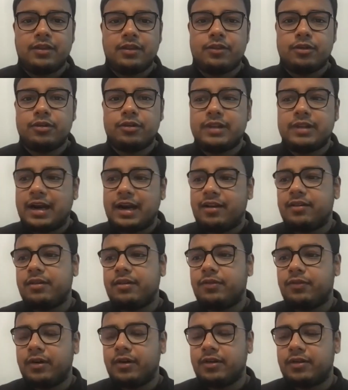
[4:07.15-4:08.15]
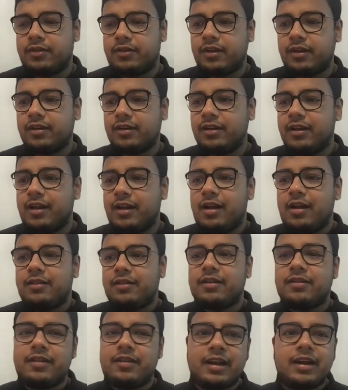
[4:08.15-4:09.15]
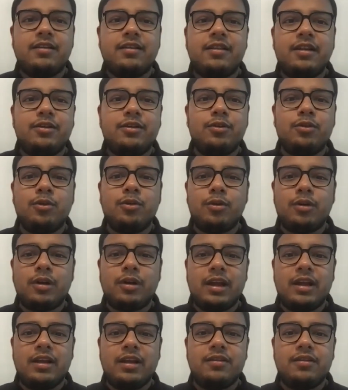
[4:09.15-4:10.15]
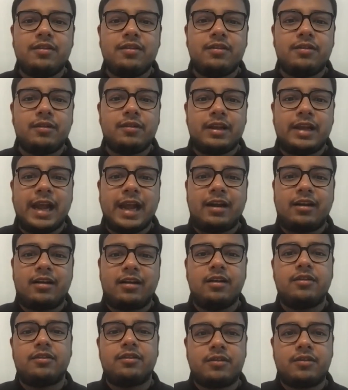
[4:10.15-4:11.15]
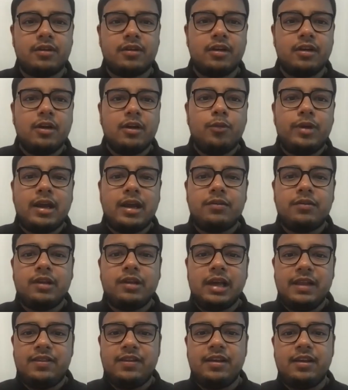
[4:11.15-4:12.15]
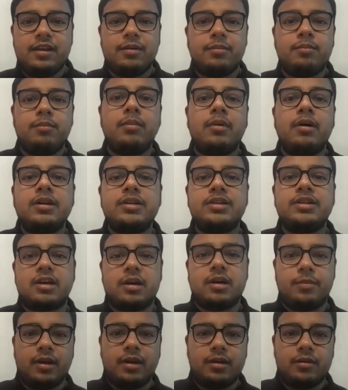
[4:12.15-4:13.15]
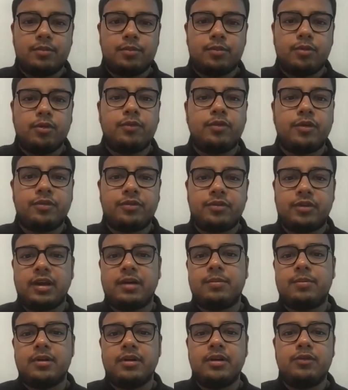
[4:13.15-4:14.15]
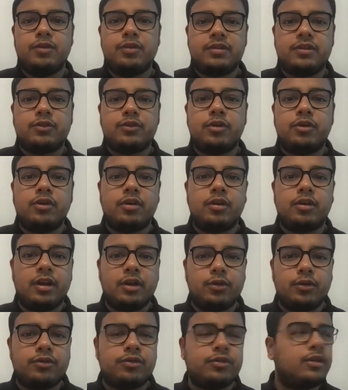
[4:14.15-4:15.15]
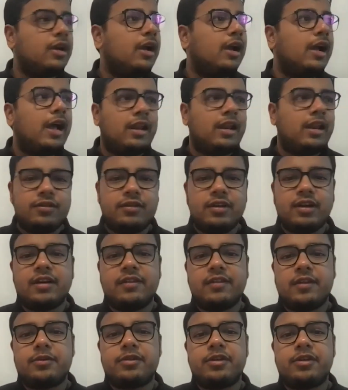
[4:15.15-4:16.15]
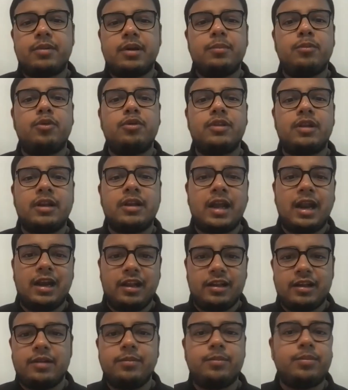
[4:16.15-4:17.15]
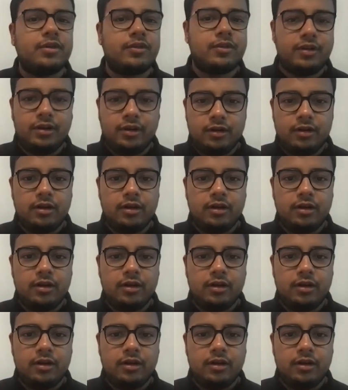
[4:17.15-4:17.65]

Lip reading: So that is the first thing. The second thing to note is catalysts. We have the Ethereum merge coming, proof of stake merge, which is going to reduce energy consumption by more than 99%.